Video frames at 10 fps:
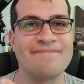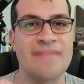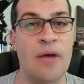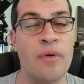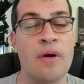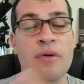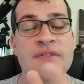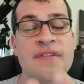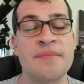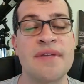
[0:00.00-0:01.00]
that we all
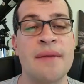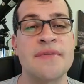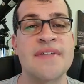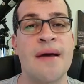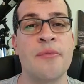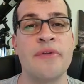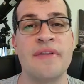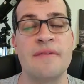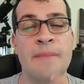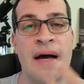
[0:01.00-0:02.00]
sometimes come with
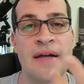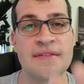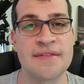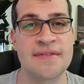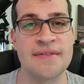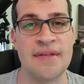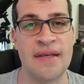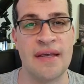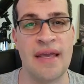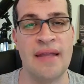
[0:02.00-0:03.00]
these masks
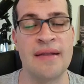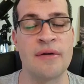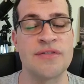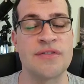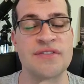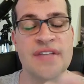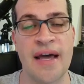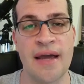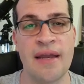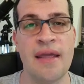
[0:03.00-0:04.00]
in our
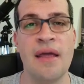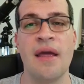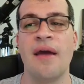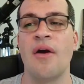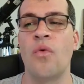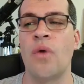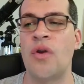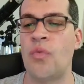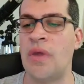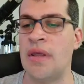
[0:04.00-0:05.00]
society,
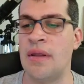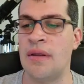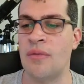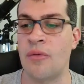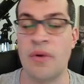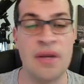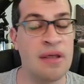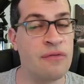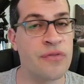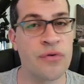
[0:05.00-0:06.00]
when we
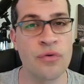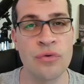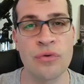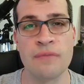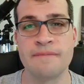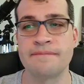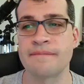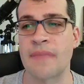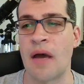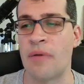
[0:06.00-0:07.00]
live through
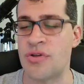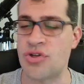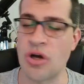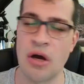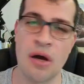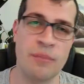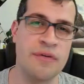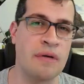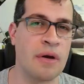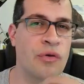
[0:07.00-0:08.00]
our
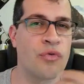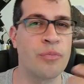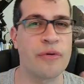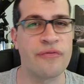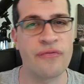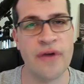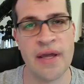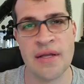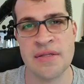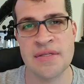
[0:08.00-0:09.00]
jobs, our group of
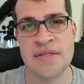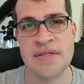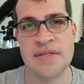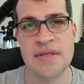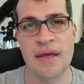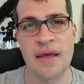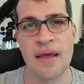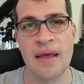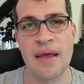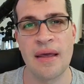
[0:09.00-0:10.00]
friends.
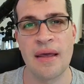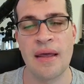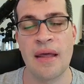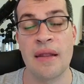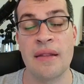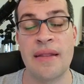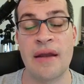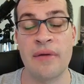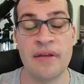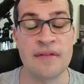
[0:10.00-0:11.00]

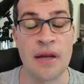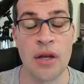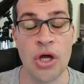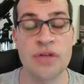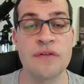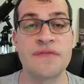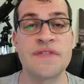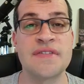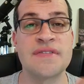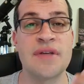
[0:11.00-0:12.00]
There is a lot of
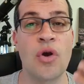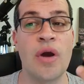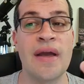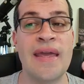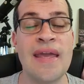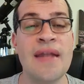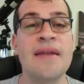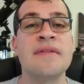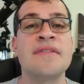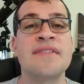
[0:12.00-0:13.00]

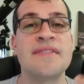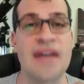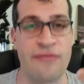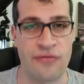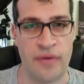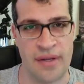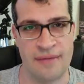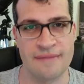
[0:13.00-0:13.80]
hidden suffering